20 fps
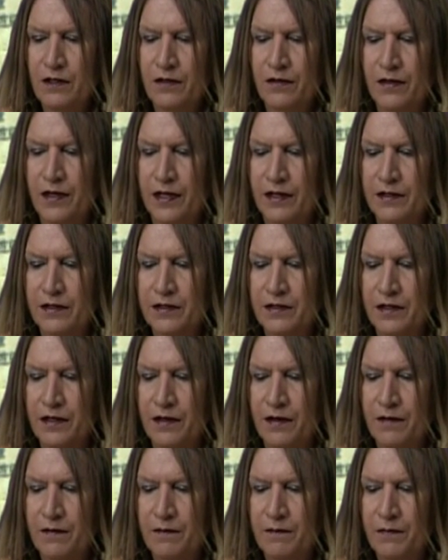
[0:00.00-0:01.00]
that
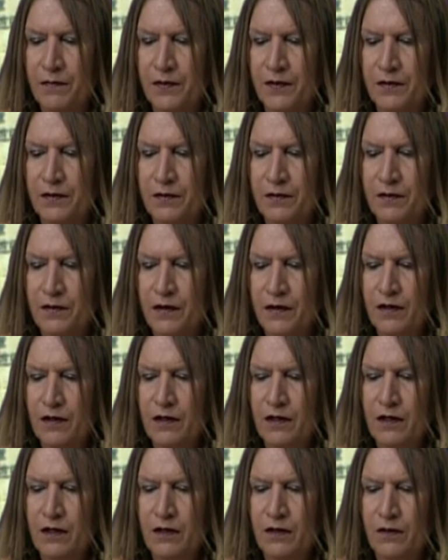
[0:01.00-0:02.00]

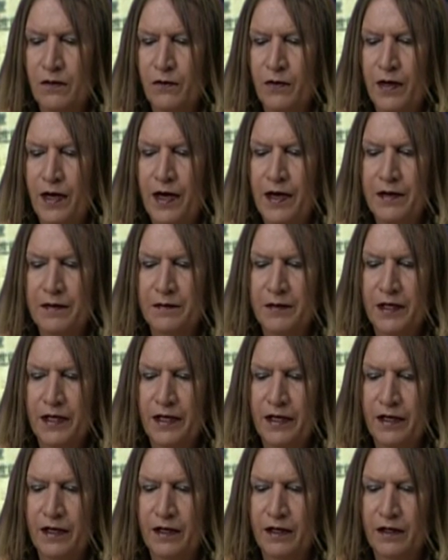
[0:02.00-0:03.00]
when I am
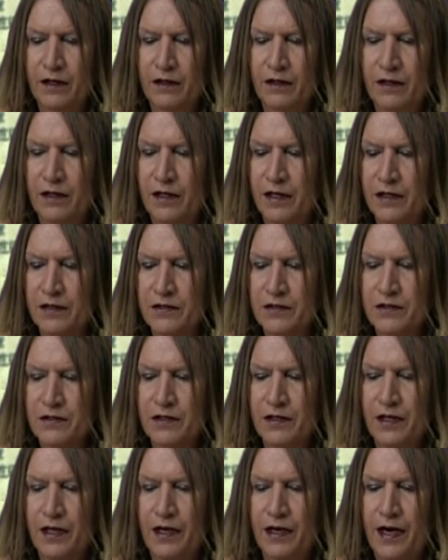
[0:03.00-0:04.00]
king, as
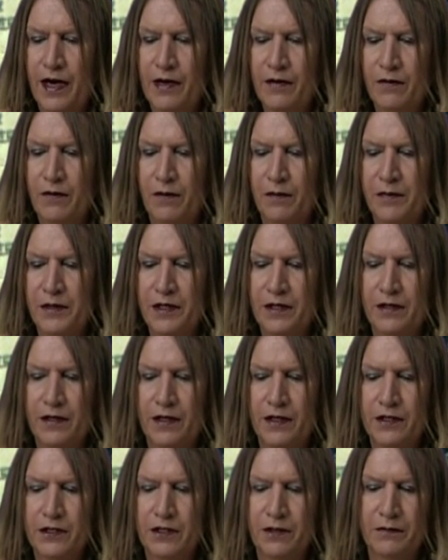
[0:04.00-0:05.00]
king I will be,
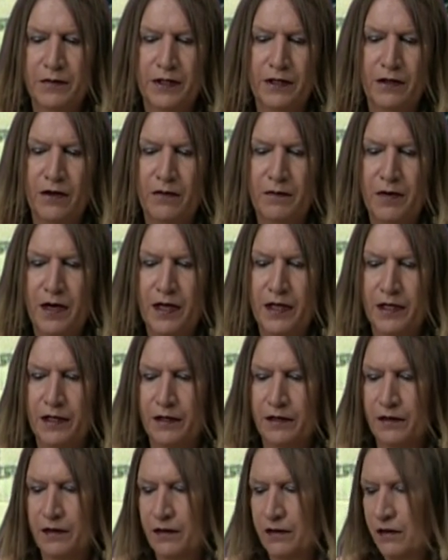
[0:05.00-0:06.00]
there shall be no money.
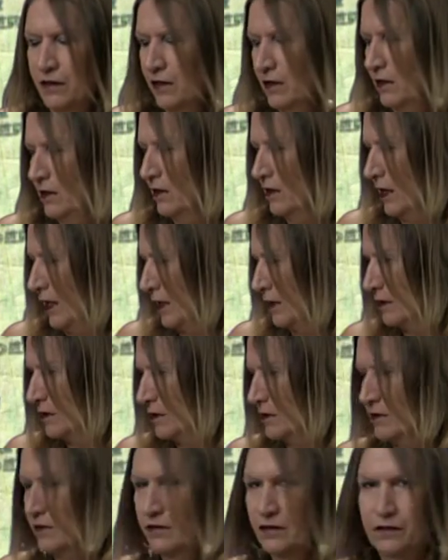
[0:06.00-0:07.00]
And
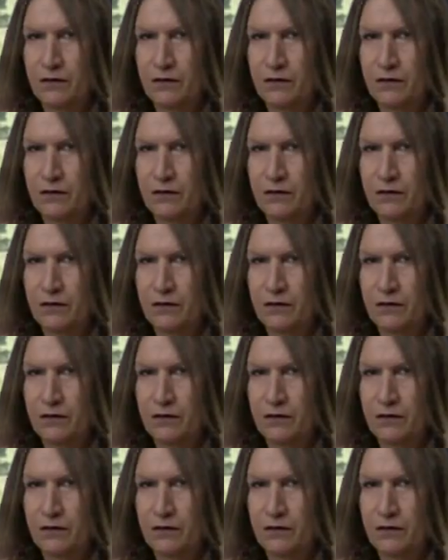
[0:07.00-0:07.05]
that's